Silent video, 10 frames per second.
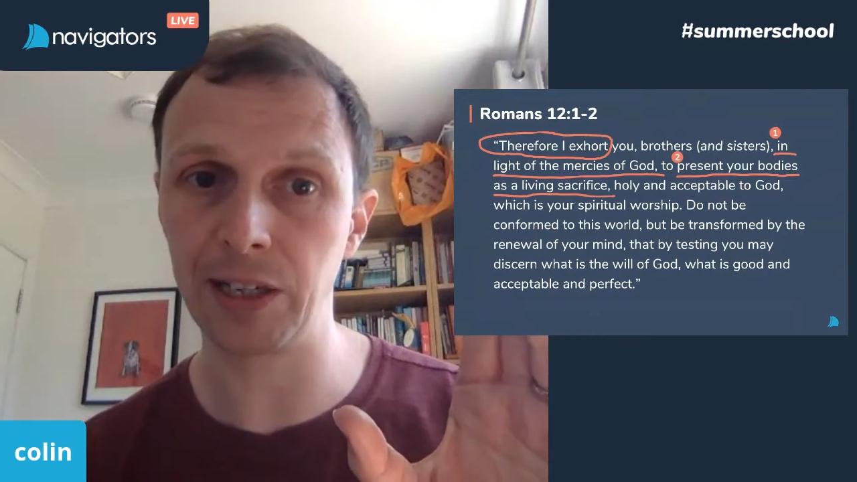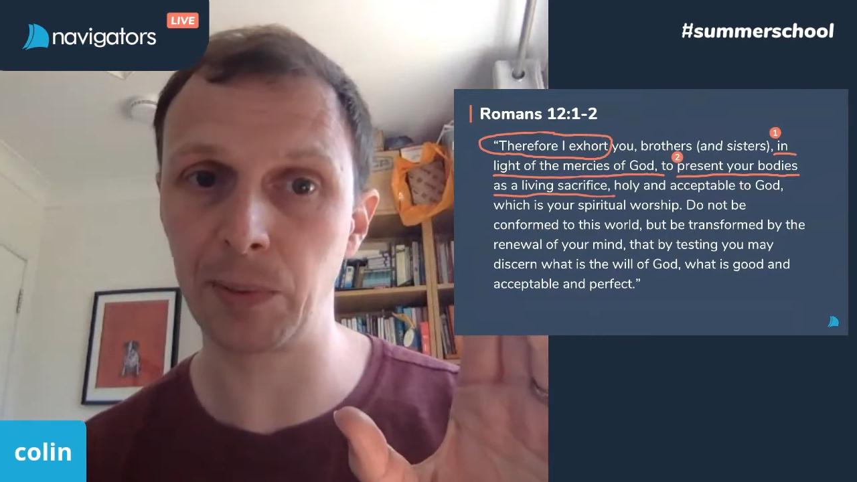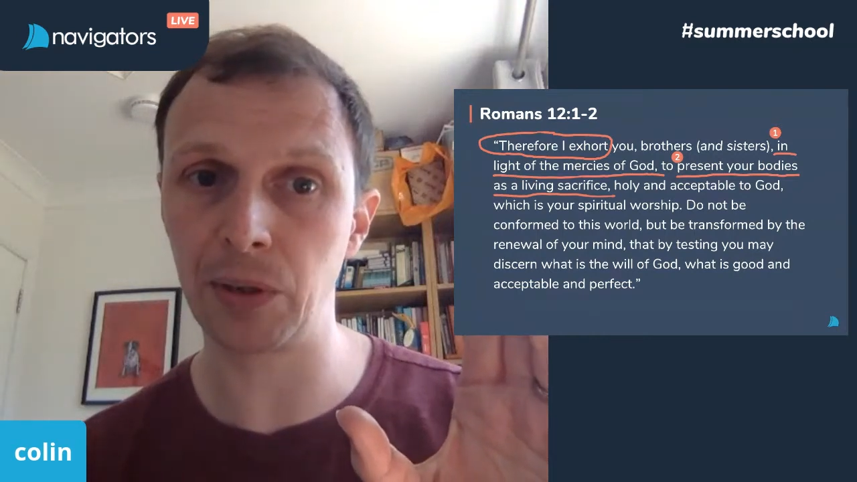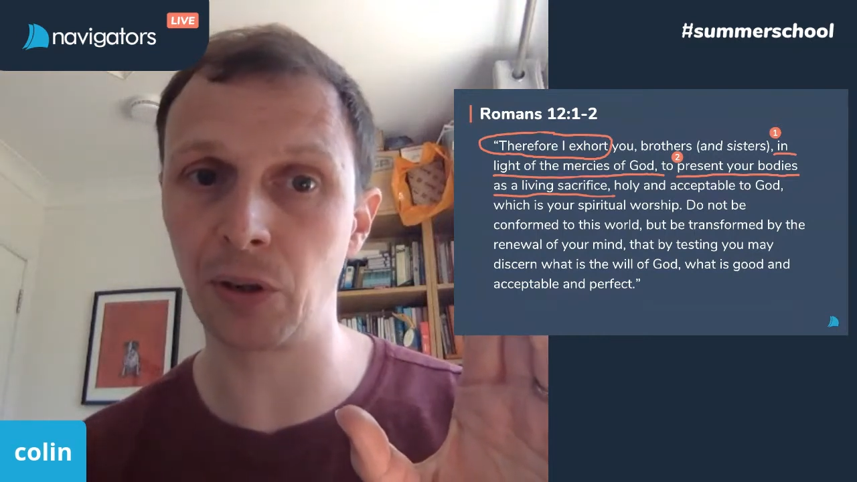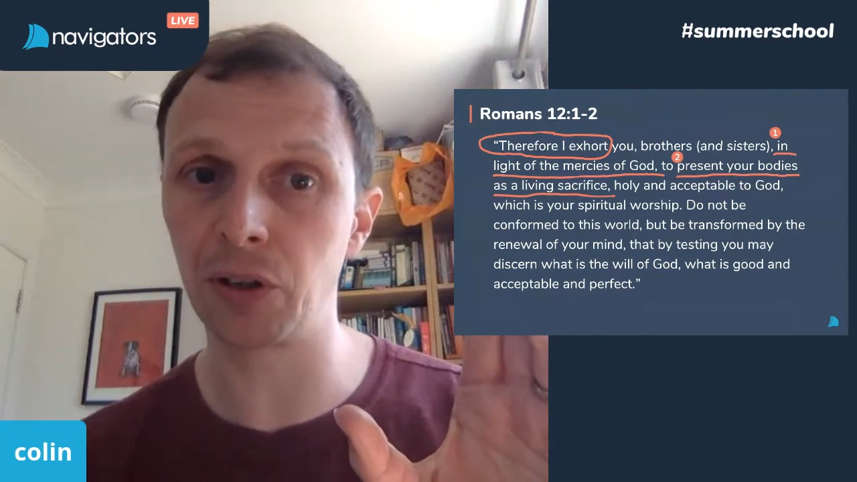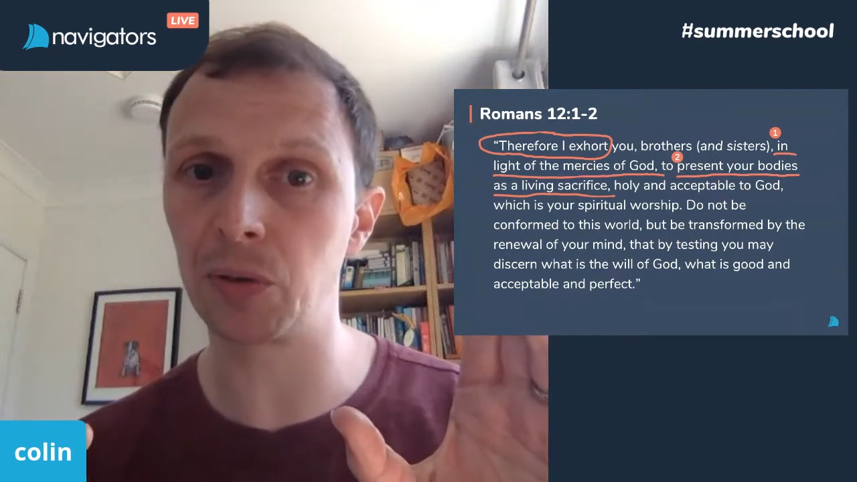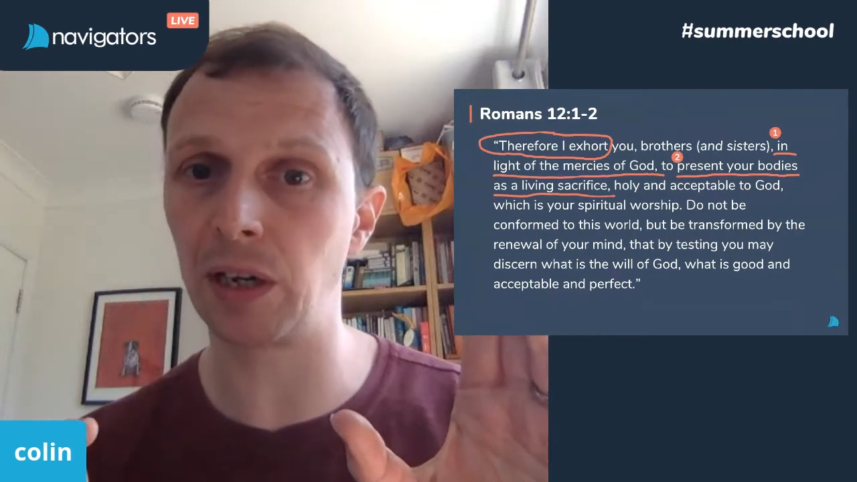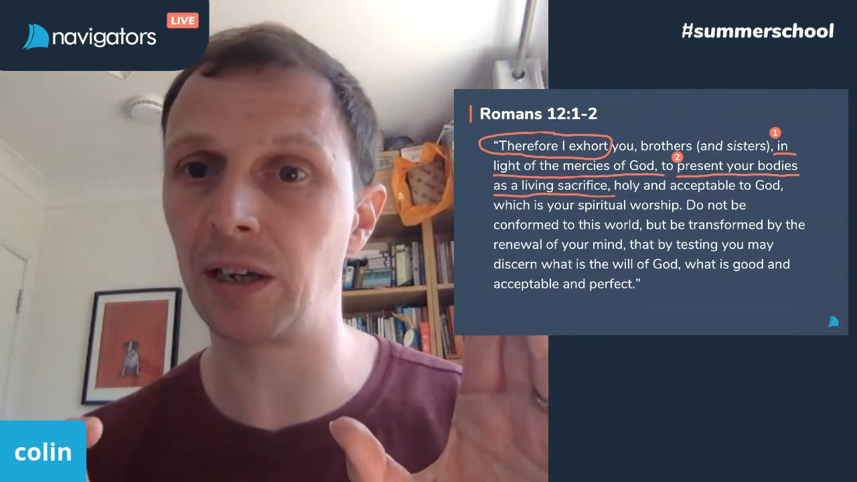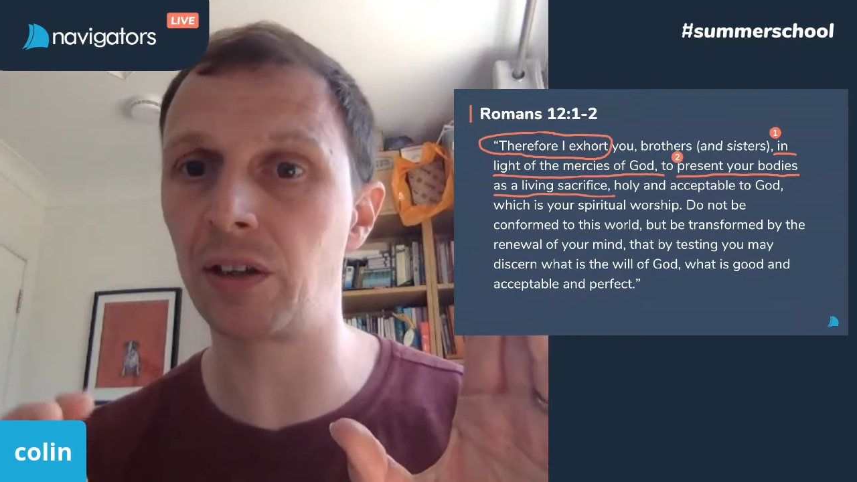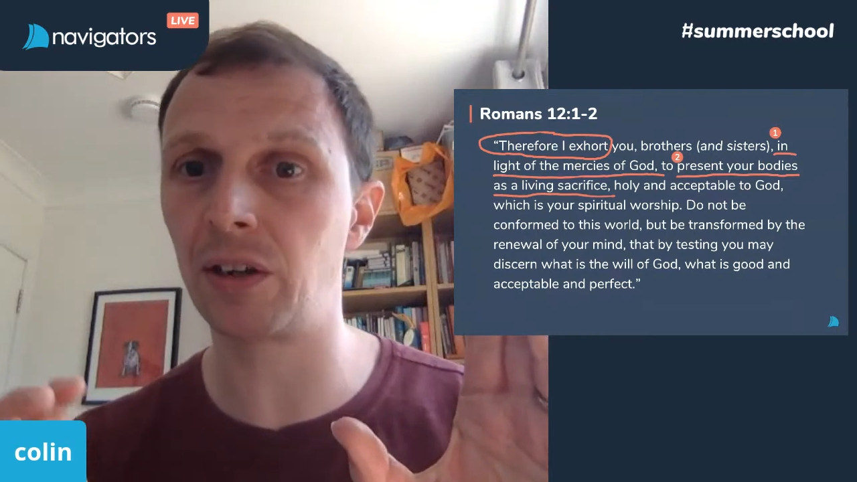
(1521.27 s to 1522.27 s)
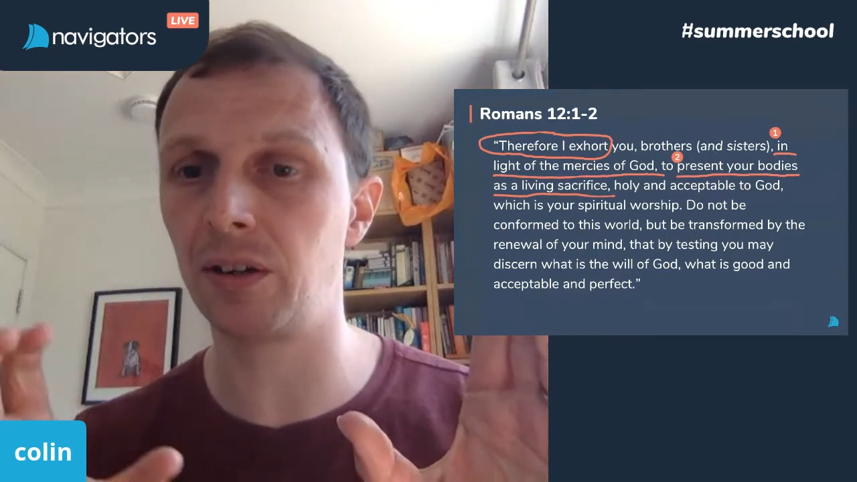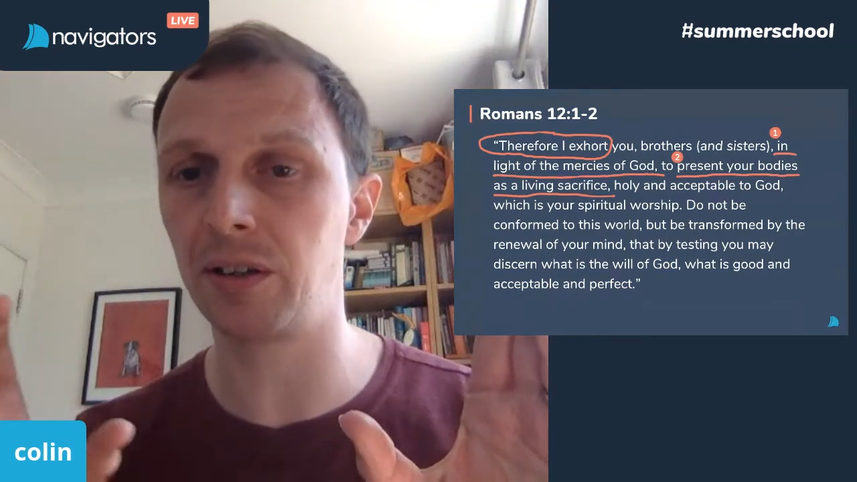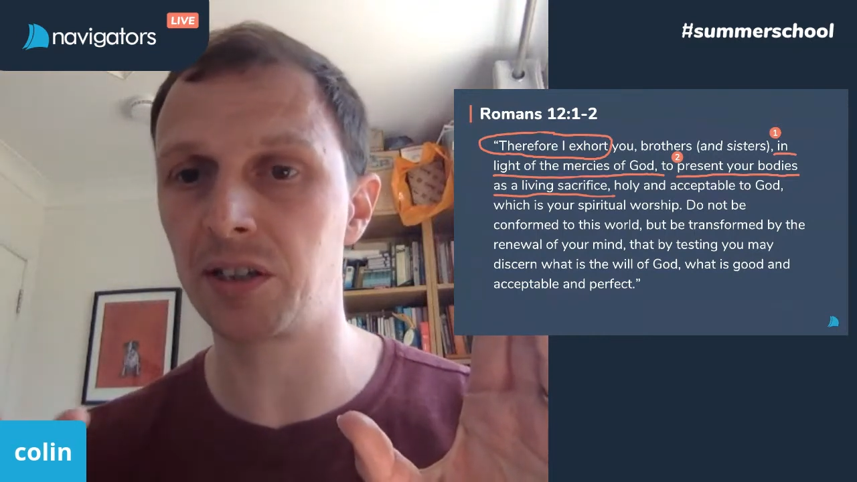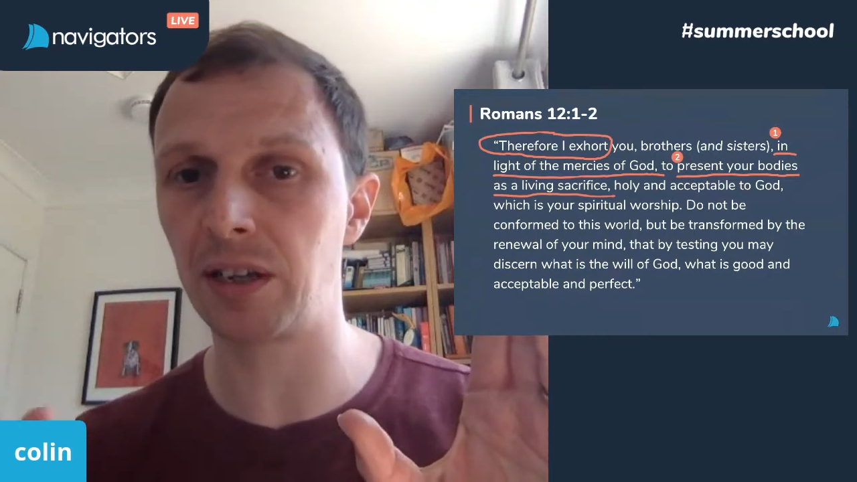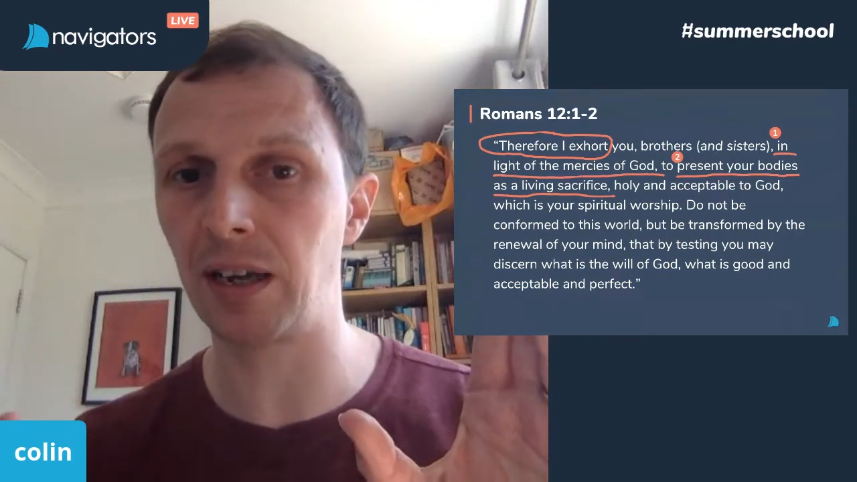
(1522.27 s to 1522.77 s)
but there are also another
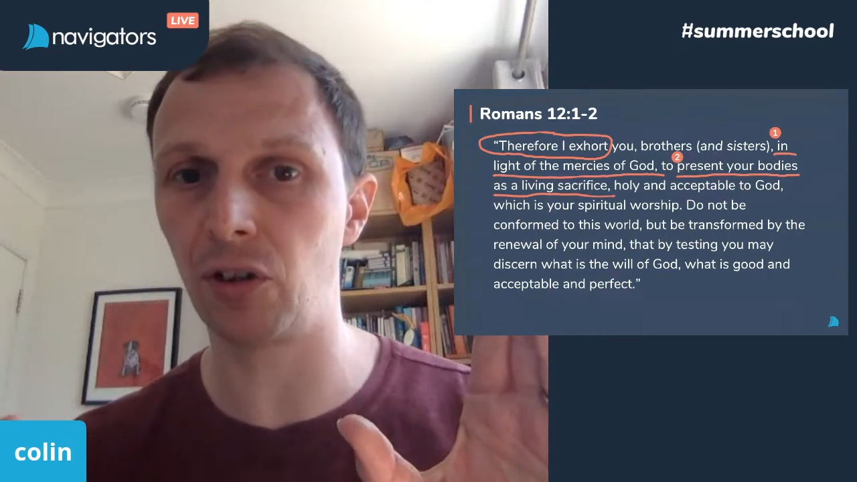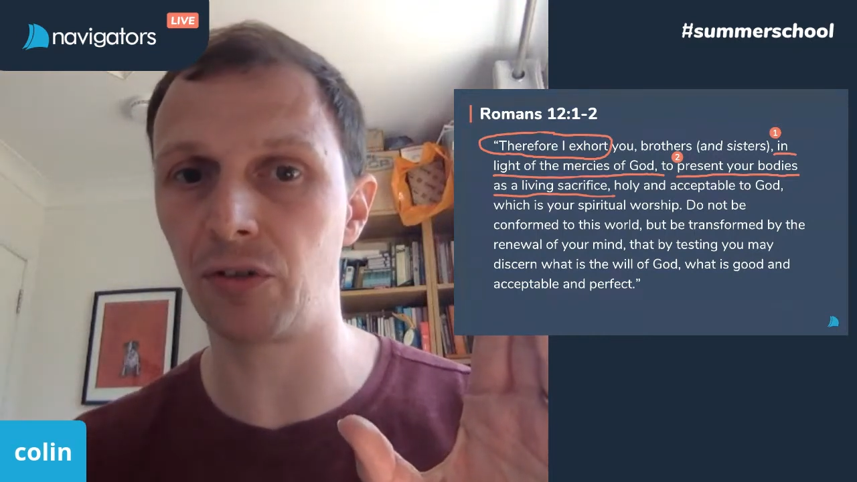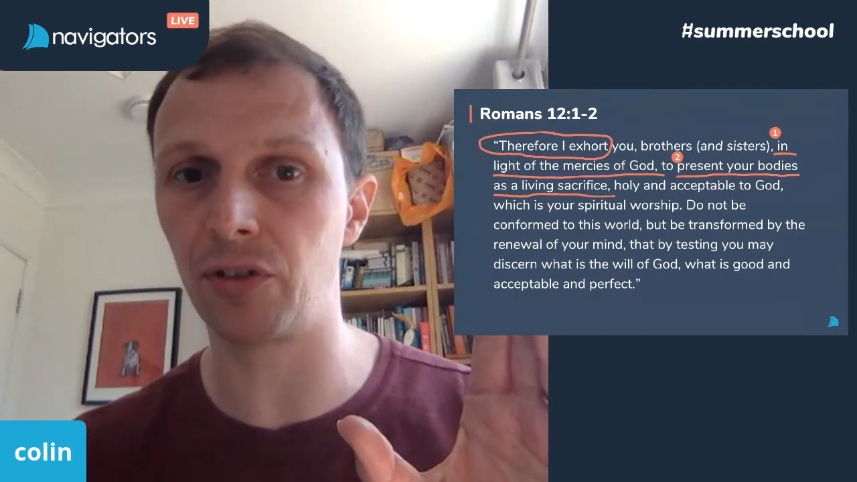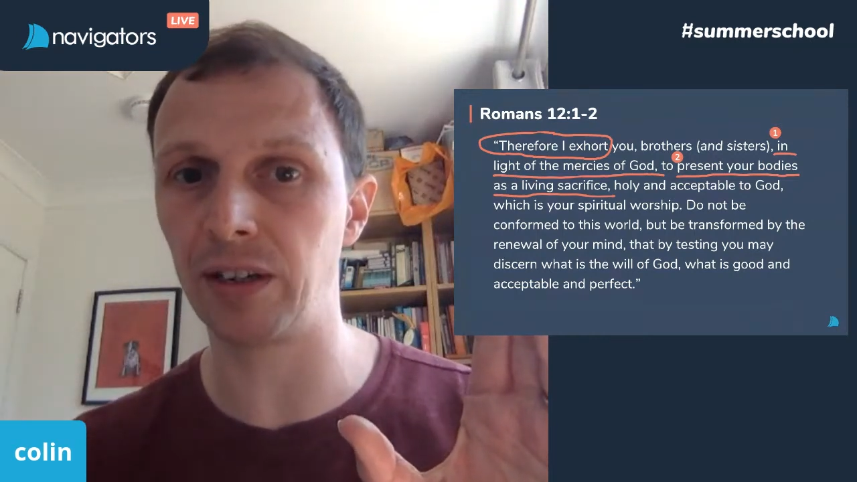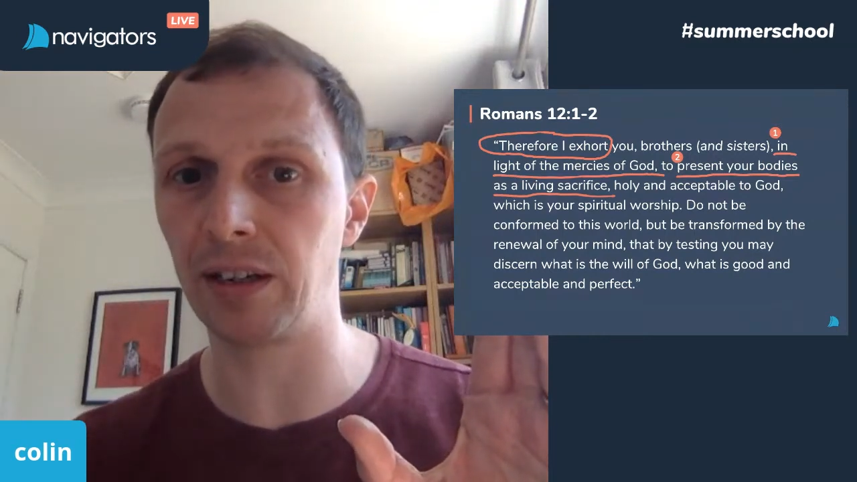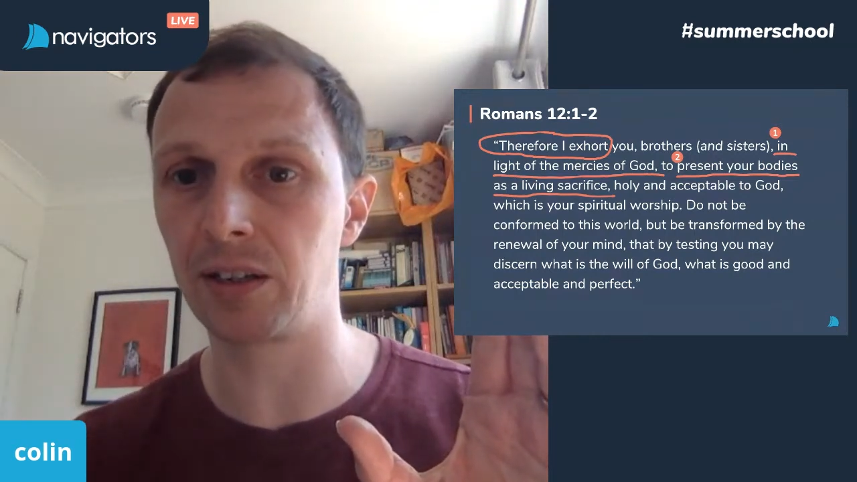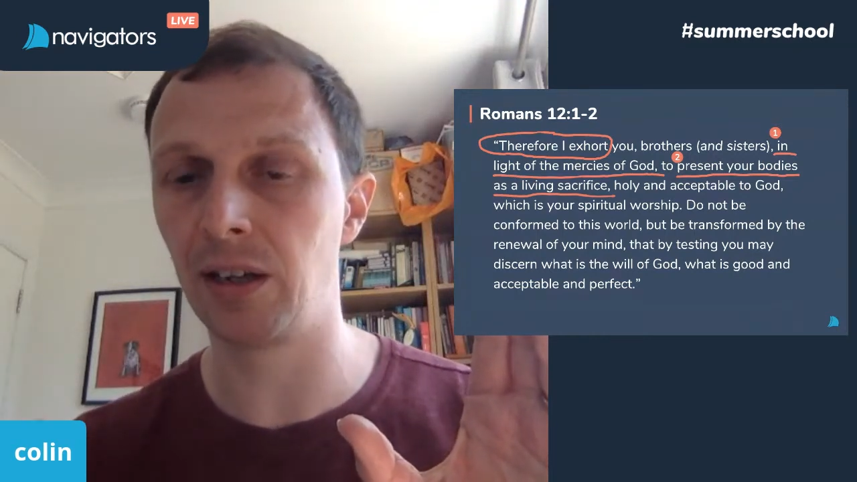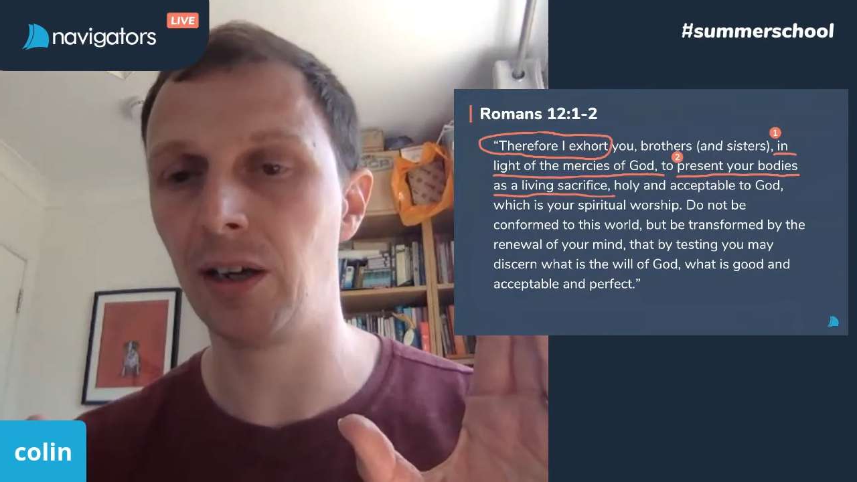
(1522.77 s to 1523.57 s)
set of offerings